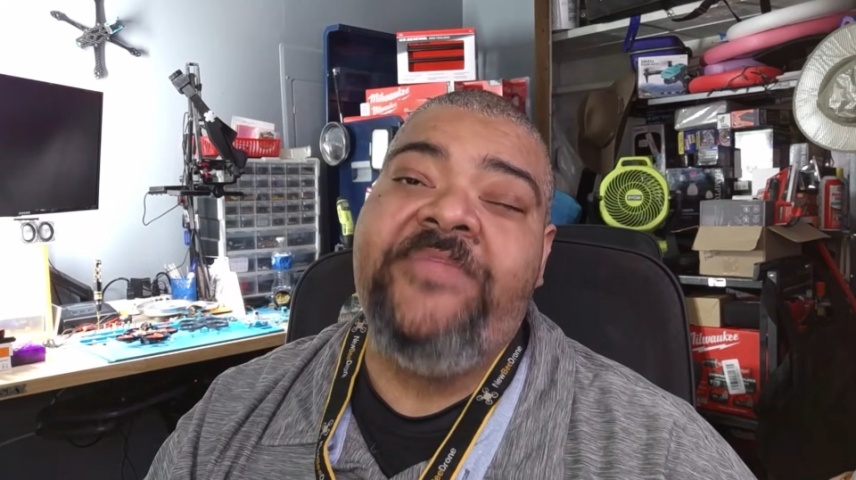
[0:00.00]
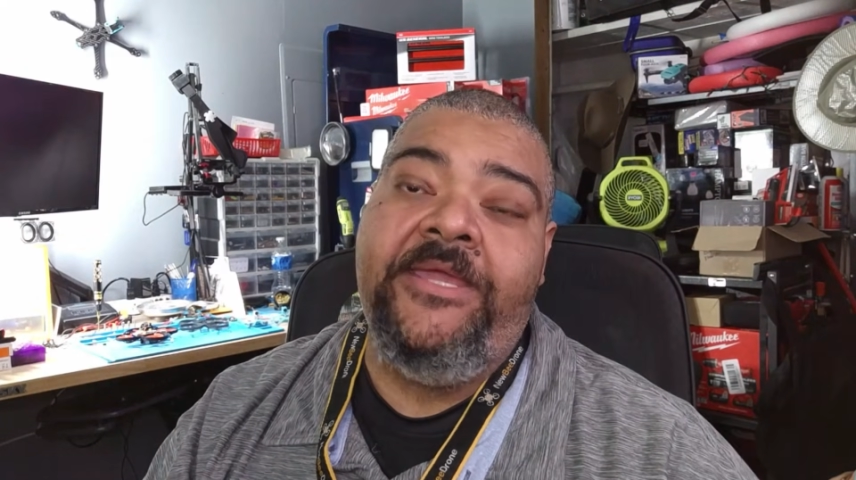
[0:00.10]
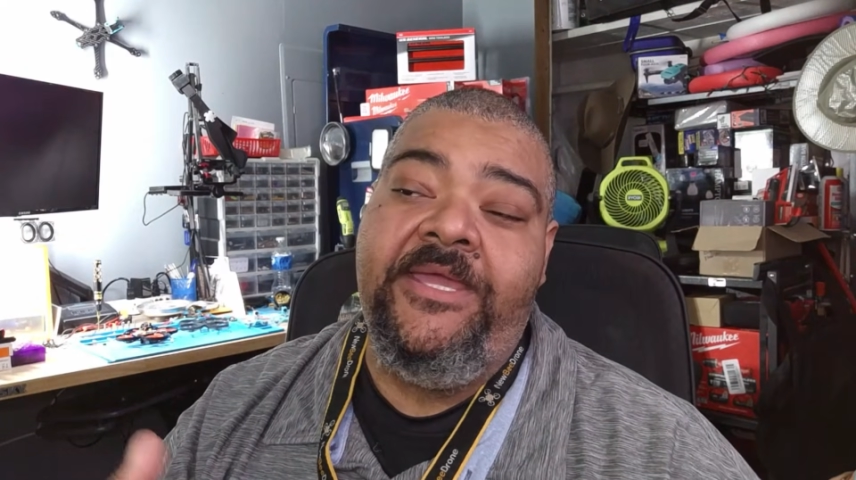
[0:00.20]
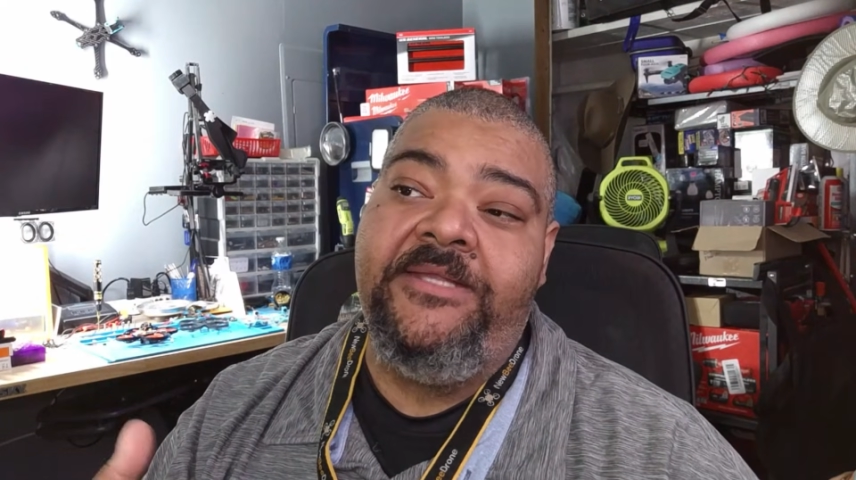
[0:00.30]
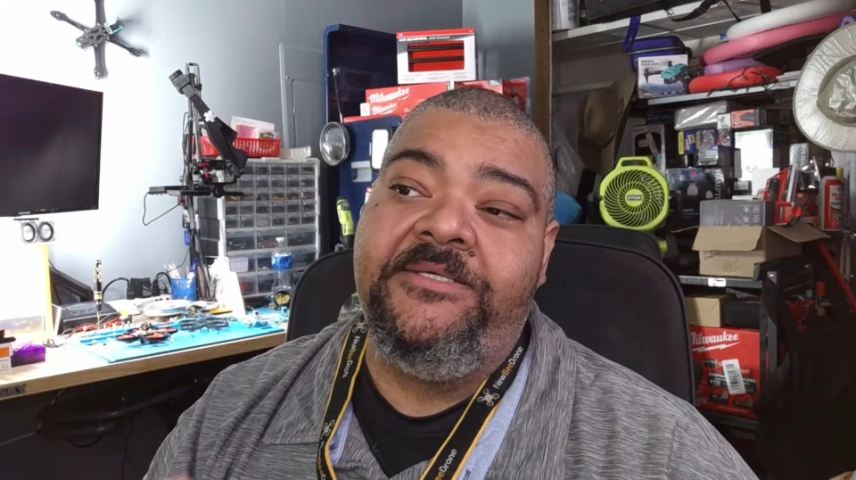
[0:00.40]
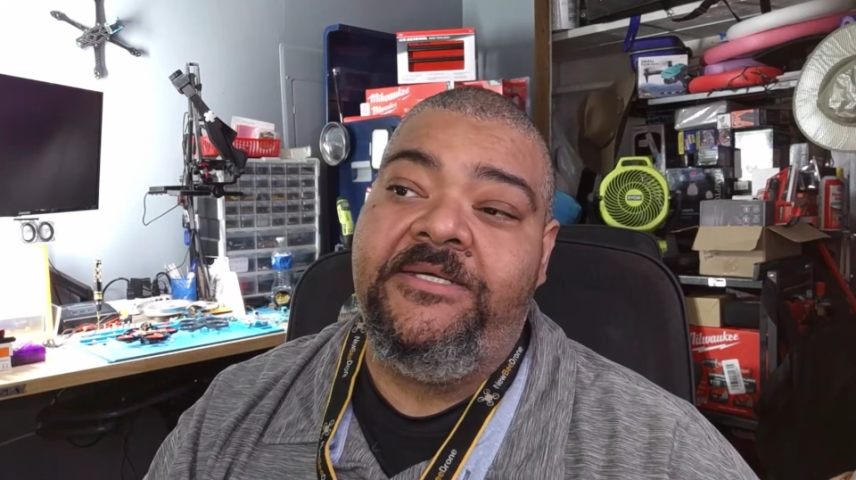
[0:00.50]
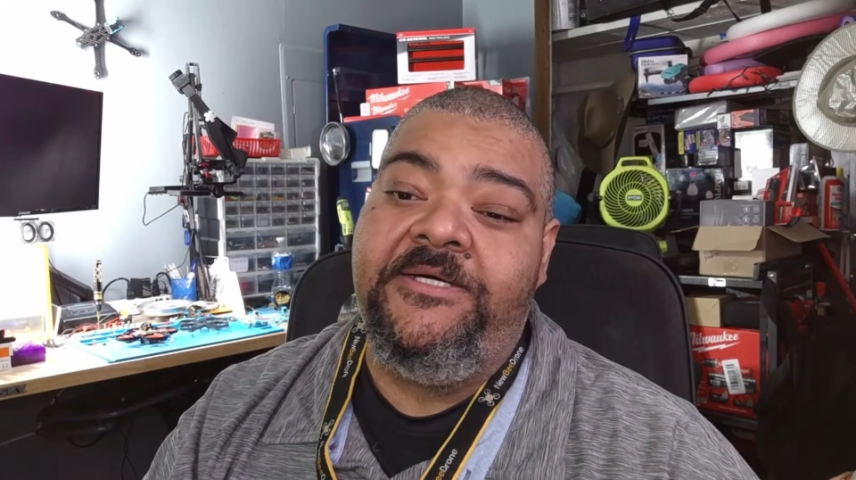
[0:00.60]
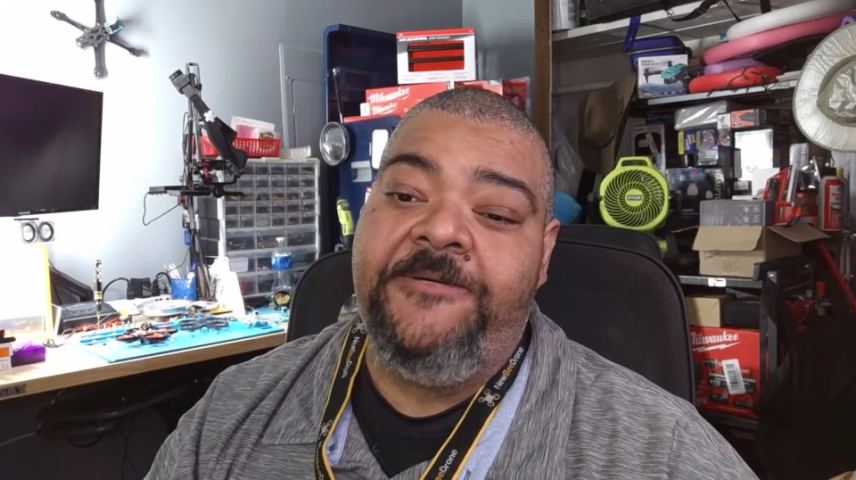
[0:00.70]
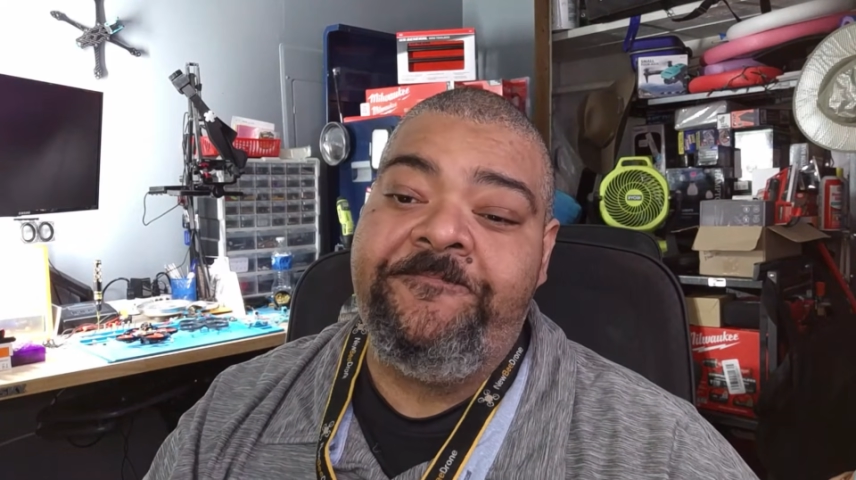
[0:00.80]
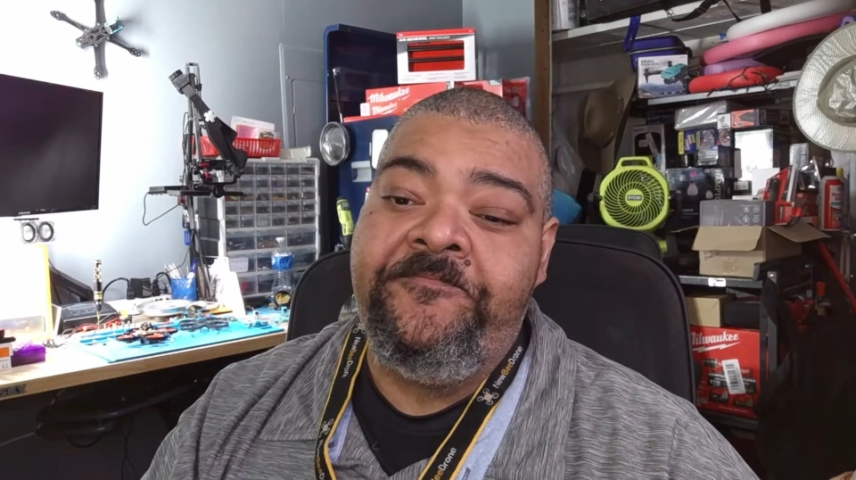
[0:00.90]
and
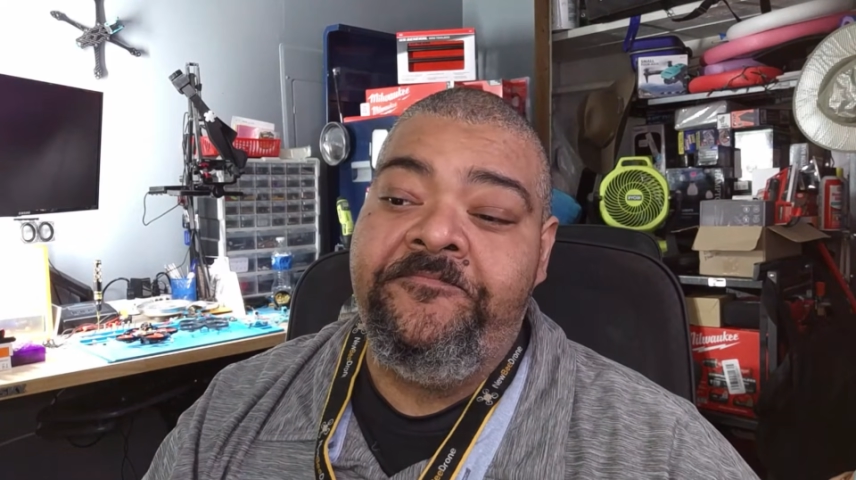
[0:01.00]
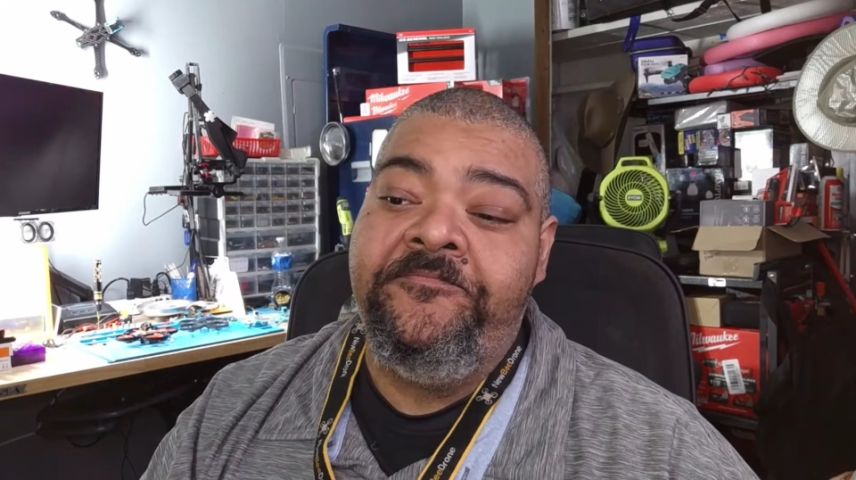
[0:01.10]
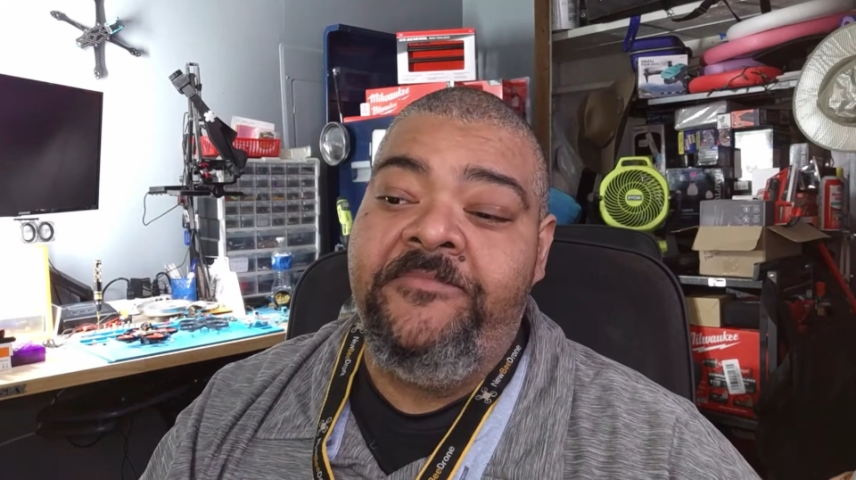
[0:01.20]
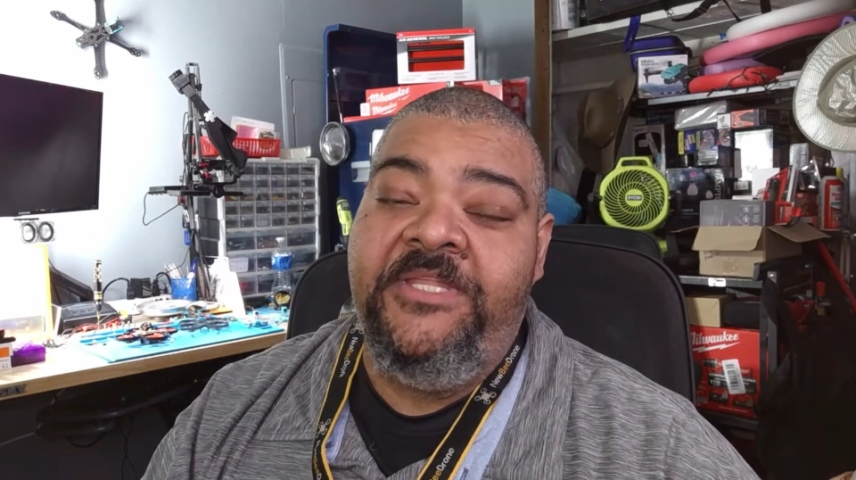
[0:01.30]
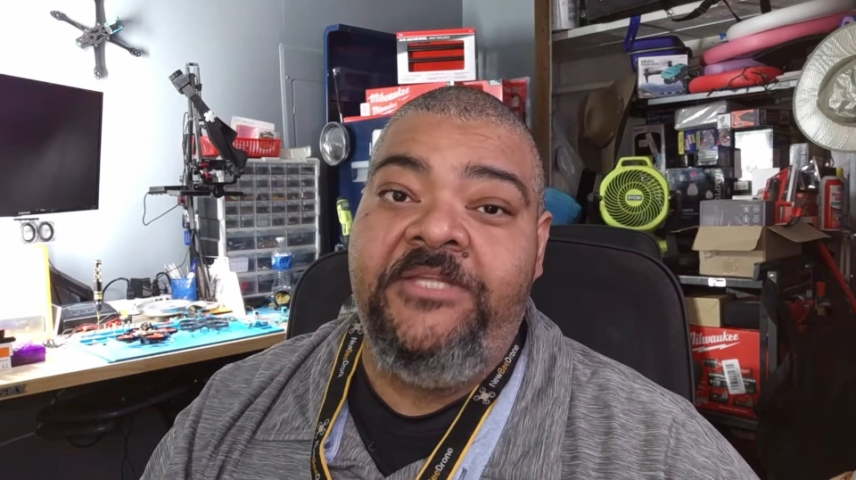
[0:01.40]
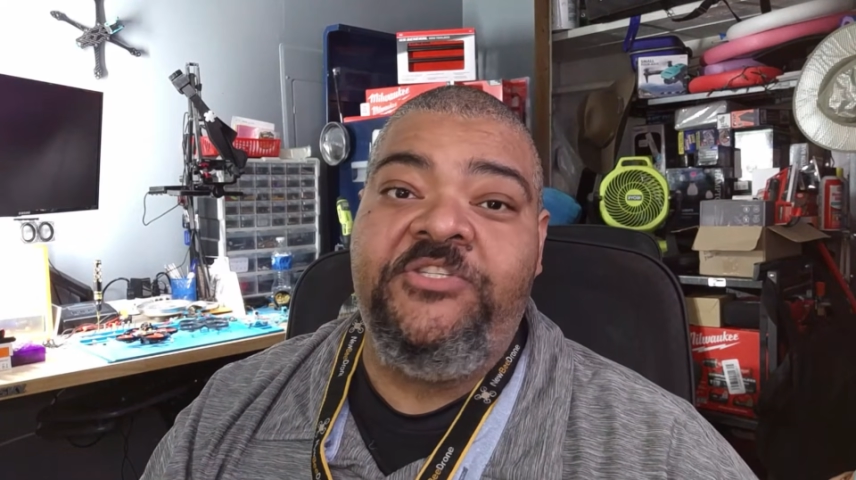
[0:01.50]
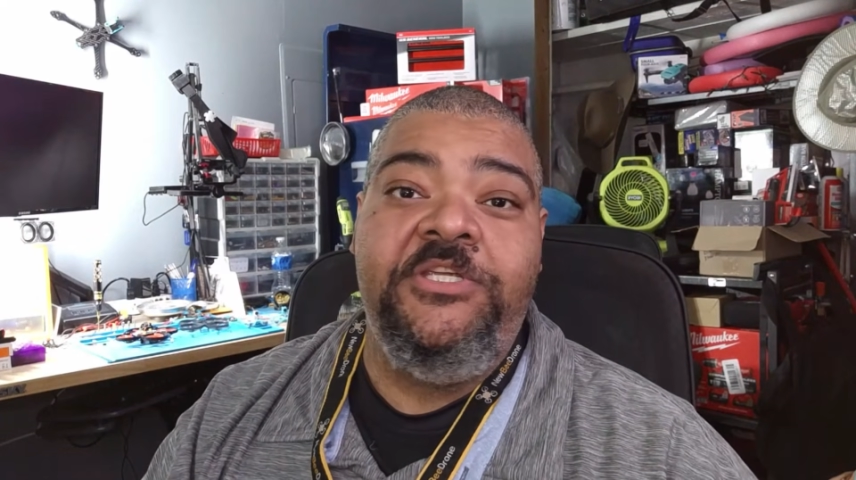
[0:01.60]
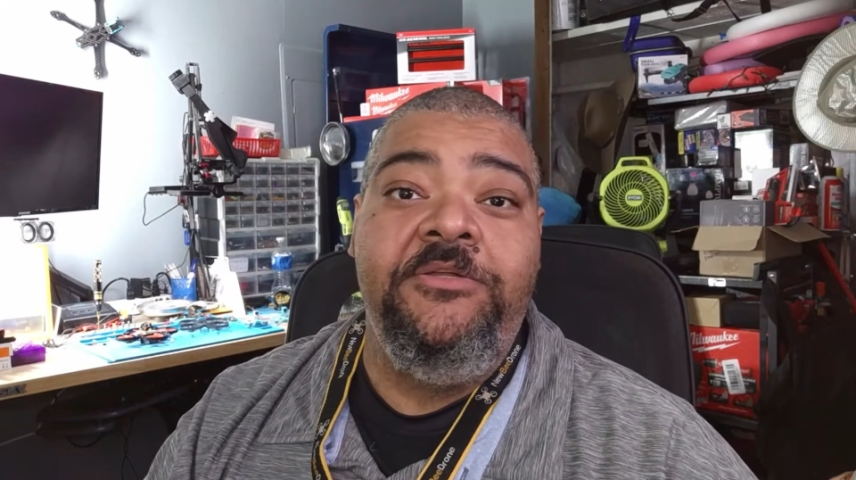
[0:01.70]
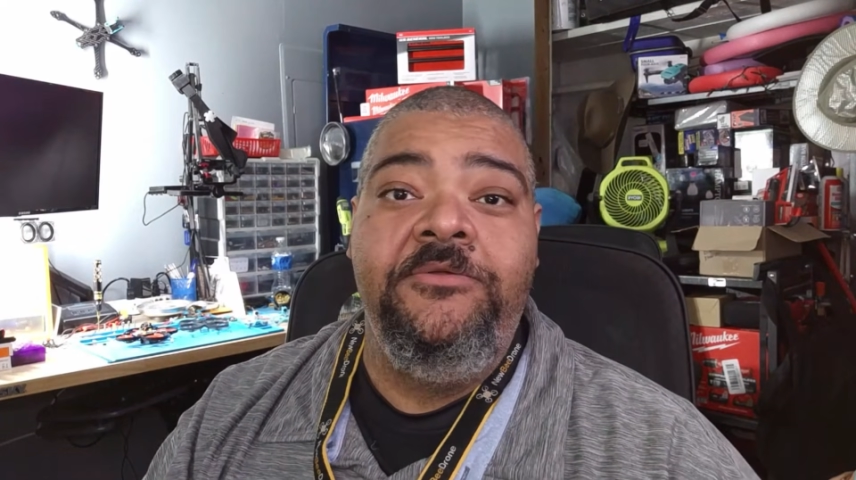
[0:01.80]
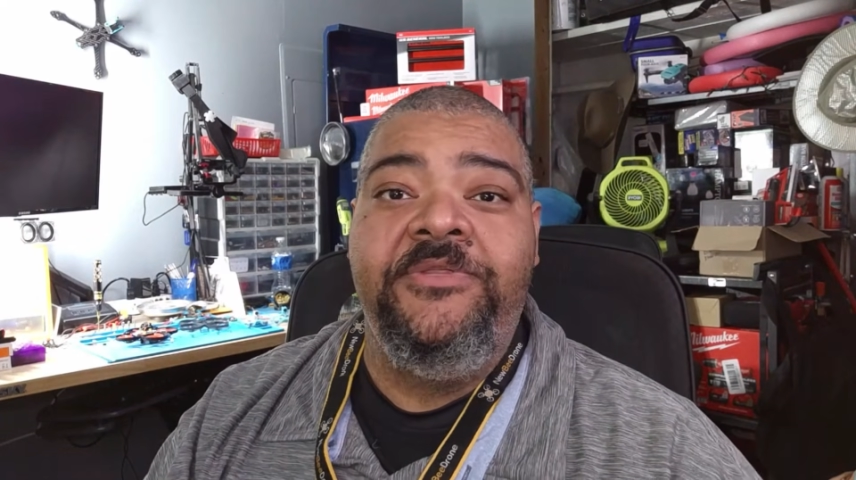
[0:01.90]
get you the